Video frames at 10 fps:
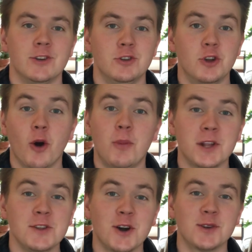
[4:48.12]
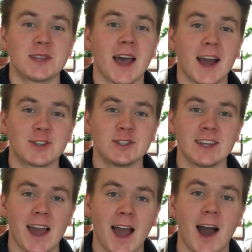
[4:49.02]
nobody knows actually
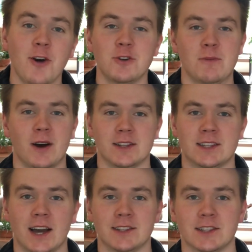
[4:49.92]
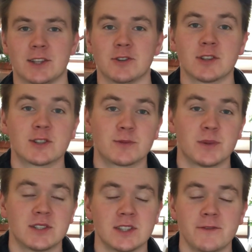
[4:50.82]
how to monetize it. There's a
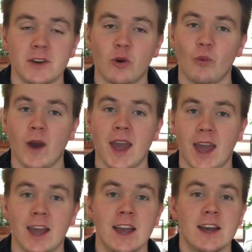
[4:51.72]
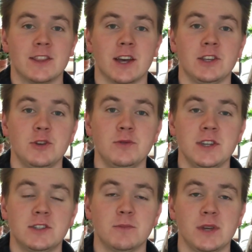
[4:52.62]
specific way that you
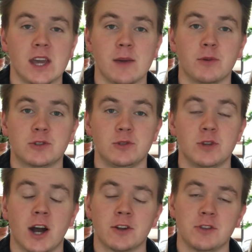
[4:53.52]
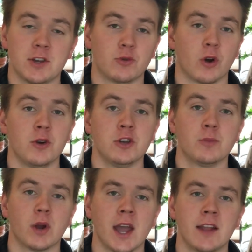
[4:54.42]
need to be able to not only grow your
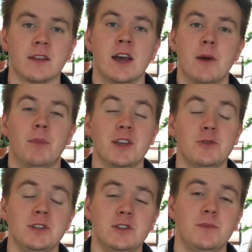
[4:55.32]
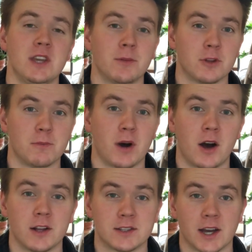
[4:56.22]
brand, but you need to be able to
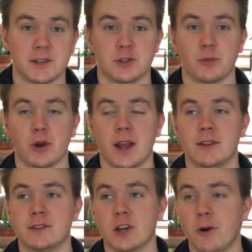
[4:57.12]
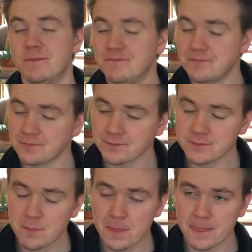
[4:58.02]
monetize your brand. So
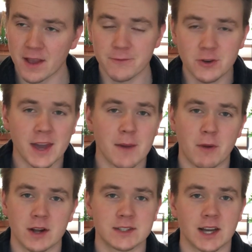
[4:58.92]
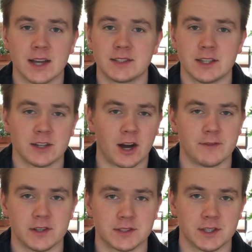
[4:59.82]
If you can't monetize it,
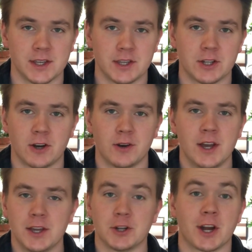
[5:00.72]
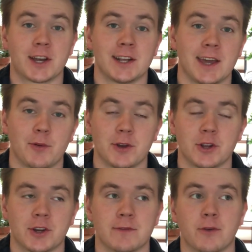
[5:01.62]
obviously, you're not going to get what you're
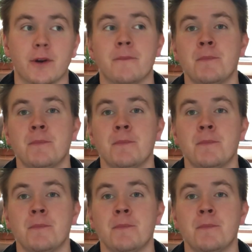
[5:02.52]
looking for.